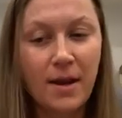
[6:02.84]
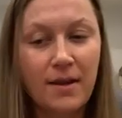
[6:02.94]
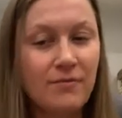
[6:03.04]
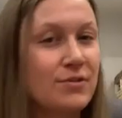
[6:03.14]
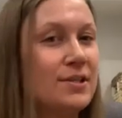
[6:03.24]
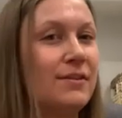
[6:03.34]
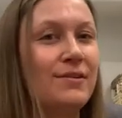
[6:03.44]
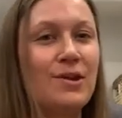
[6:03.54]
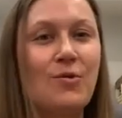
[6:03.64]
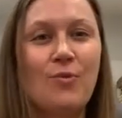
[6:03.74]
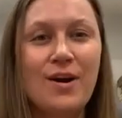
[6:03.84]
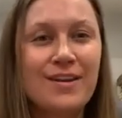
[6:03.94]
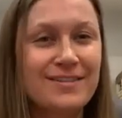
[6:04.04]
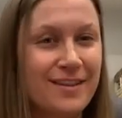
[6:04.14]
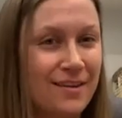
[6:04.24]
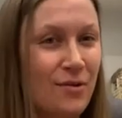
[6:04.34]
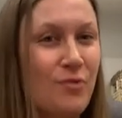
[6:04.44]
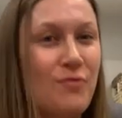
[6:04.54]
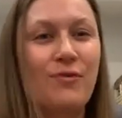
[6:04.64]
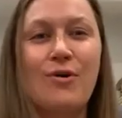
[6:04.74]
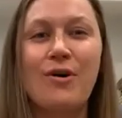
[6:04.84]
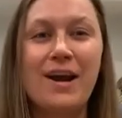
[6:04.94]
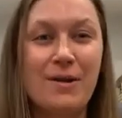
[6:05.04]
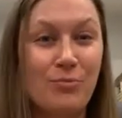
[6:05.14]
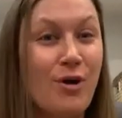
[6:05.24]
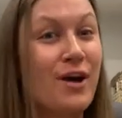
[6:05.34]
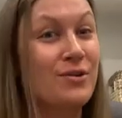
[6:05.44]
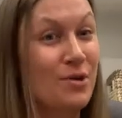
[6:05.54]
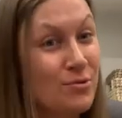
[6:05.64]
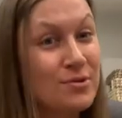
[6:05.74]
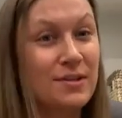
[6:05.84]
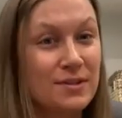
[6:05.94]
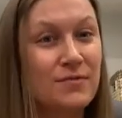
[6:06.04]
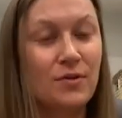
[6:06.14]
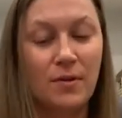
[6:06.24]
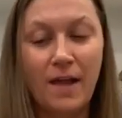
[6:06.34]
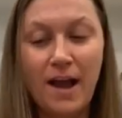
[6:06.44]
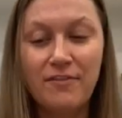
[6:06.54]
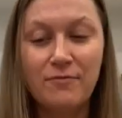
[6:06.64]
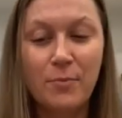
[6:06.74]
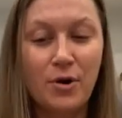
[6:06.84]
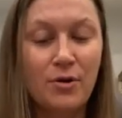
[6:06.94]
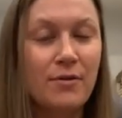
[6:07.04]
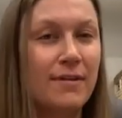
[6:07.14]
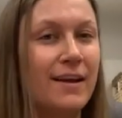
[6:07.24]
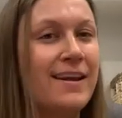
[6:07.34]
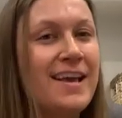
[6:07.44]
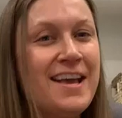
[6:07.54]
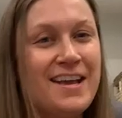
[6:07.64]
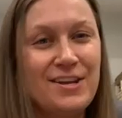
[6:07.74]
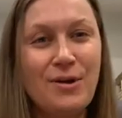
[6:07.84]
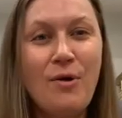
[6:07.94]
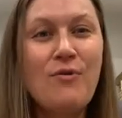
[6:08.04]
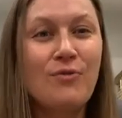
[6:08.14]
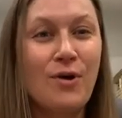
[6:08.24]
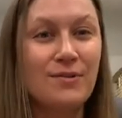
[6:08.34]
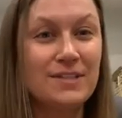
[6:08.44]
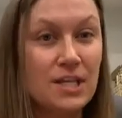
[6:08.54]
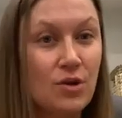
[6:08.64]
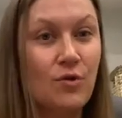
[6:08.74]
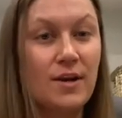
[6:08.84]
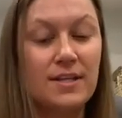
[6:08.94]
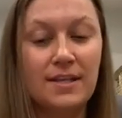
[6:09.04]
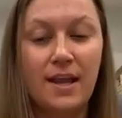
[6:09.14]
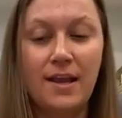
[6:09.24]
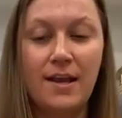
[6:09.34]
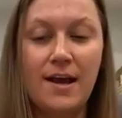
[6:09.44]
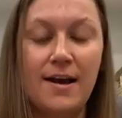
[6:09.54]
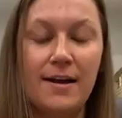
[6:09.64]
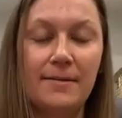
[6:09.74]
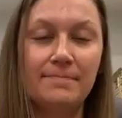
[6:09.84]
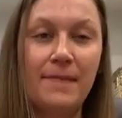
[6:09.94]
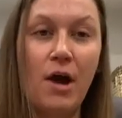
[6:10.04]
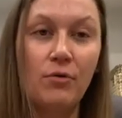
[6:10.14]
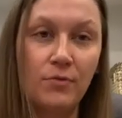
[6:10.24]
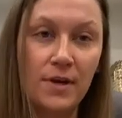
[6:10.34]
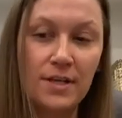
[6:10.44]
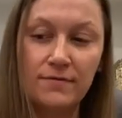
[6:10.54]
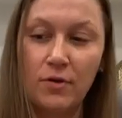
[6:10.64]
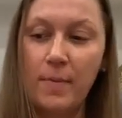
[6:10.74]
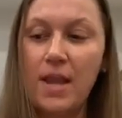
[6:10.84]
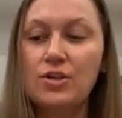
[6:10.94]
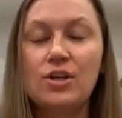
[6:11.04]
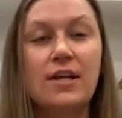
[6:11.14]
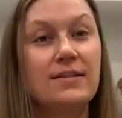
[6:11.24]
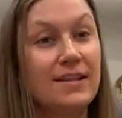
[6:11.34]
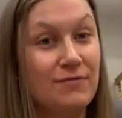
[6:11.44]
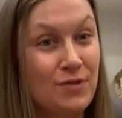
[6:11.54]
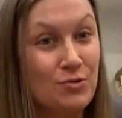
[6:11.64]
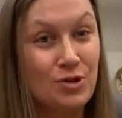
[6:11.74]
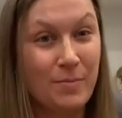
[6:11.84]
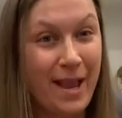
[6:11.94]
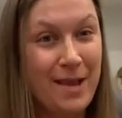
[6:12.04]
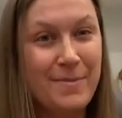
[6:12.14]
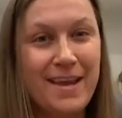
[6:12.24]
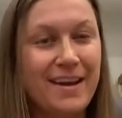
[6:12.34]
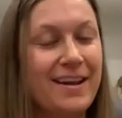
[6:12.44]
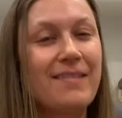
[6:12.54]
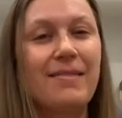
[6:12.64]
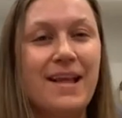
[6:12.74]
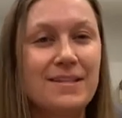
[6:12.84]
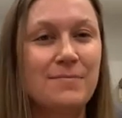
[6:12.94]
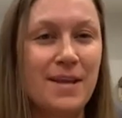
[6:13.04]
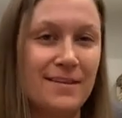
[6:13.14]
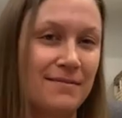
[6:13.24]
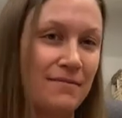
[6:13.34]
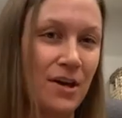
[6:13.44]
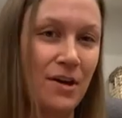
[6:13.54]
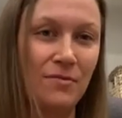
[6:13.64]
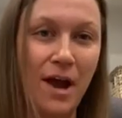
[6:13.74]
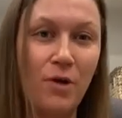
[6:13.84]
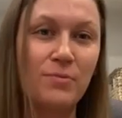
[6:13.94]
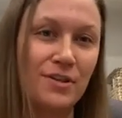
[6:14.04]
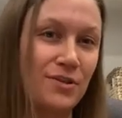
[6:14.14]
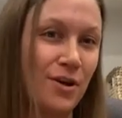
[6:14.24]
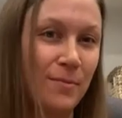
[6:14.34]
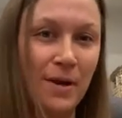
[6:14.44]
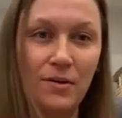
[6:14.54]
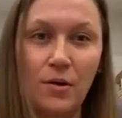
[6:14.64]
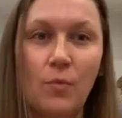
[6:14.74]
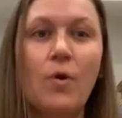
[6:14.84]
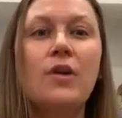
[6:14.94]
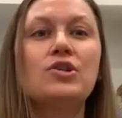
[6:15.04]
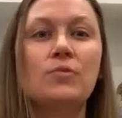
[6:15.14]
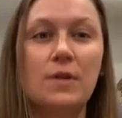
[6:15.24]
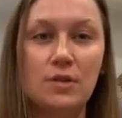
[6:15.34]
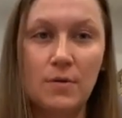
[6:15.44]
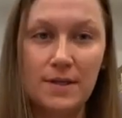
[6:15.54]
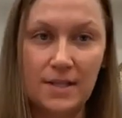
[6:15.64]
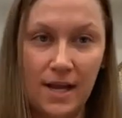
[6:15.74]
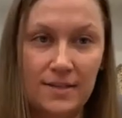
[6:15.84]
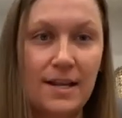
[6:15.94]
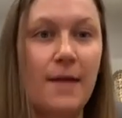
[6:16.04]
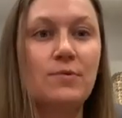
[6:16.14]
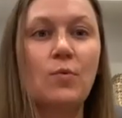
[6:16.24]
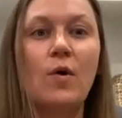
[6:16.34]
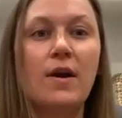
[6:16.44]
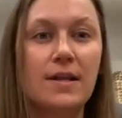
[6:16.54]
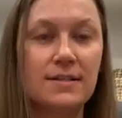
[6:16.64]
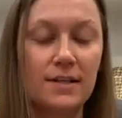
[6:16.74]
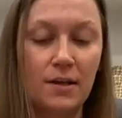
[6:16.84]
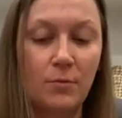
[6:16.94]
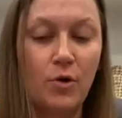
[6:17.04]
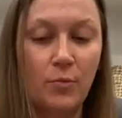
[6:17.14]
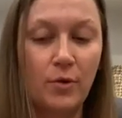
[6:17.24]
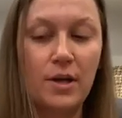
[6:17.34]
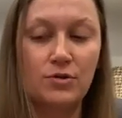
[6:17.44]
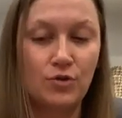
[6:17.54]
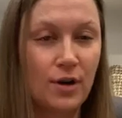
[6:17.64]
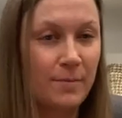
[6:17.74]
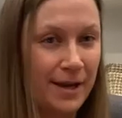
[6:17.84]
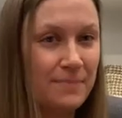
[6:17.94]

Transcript: my infertility, what is the overall kind of prognosis for live birth, and, overall decreasing health risks for patients and future baby. And it lets me, help determine, what should we do as next steps? What is an appropriate treatment?